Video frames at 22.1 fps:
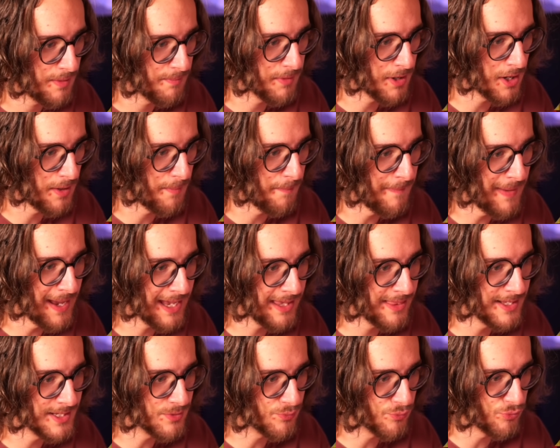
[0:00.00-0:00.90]
I'm going to make
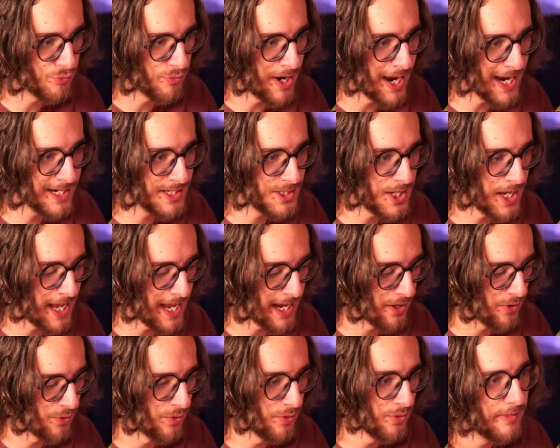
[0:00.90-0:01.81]
this
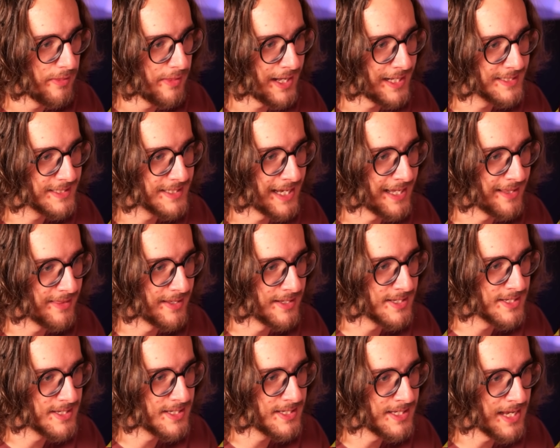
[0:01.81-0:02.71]
rectangle that's at the
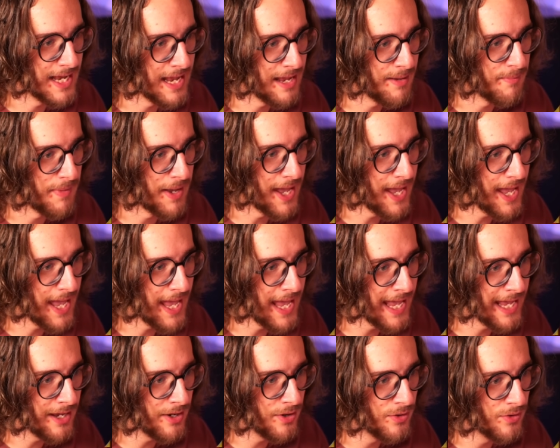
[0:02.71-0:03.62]
same
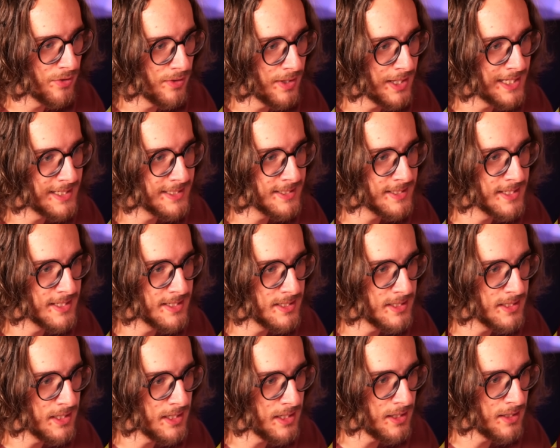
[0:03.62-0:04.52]
angle as the
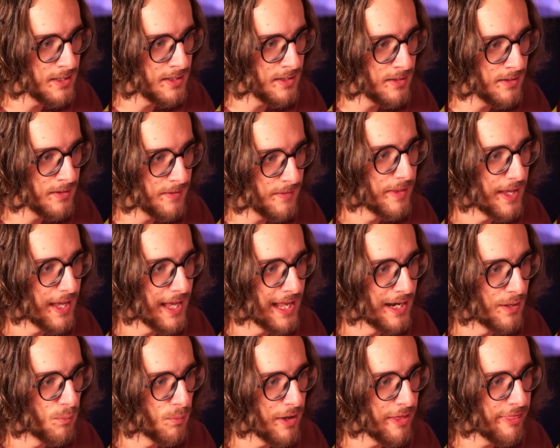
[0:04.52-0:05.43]
Z.
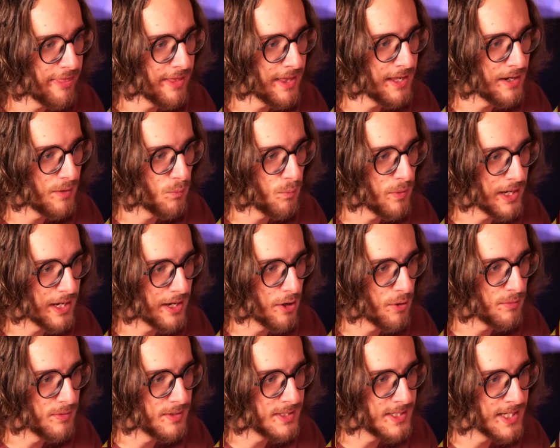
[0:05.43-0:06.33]
And with it, we
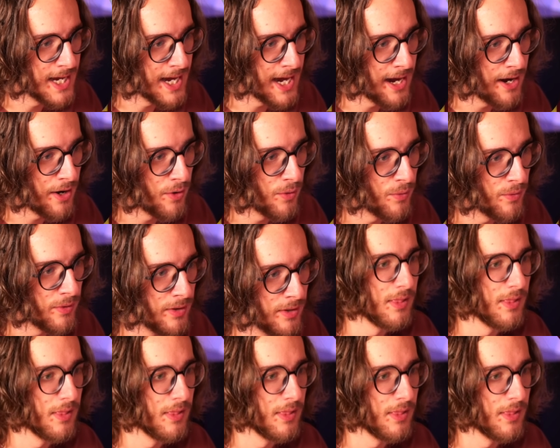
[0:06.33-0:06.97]
go down